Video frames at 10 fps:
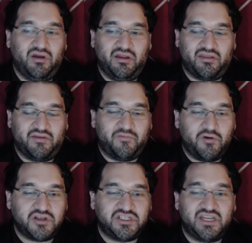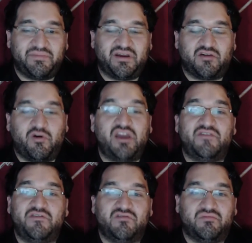It's unfortunate, but quite
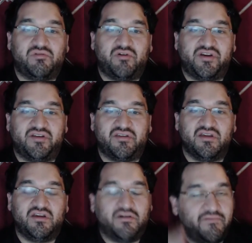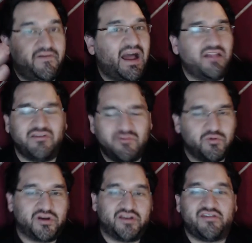a few employers value
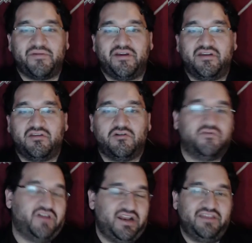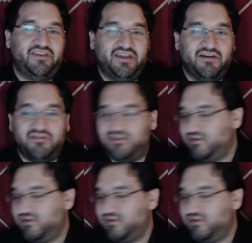work experience over anything else.